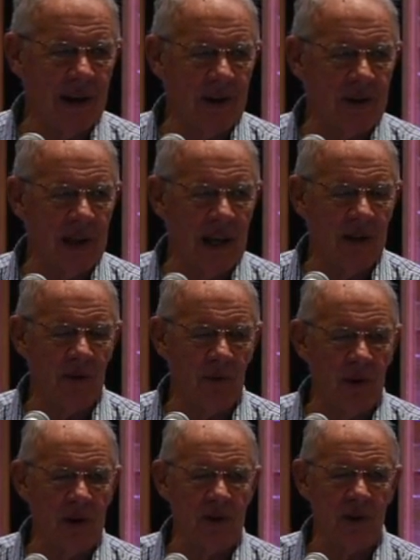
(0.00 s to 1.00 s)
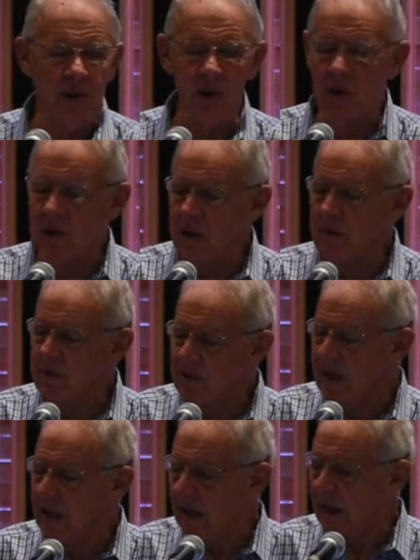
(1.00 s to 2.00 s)
understand the reason you keep
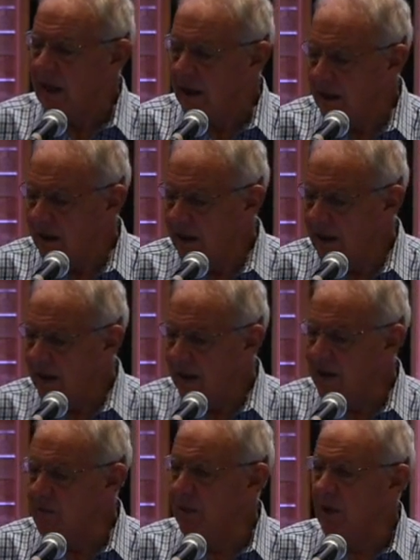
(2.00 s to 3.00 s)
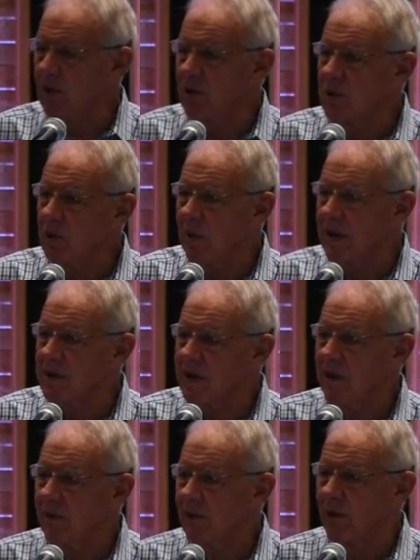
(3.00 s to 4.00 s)
sinning is because you are
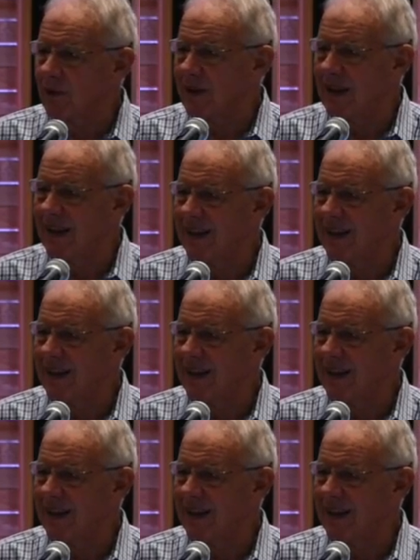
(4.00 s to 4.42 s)
sinful.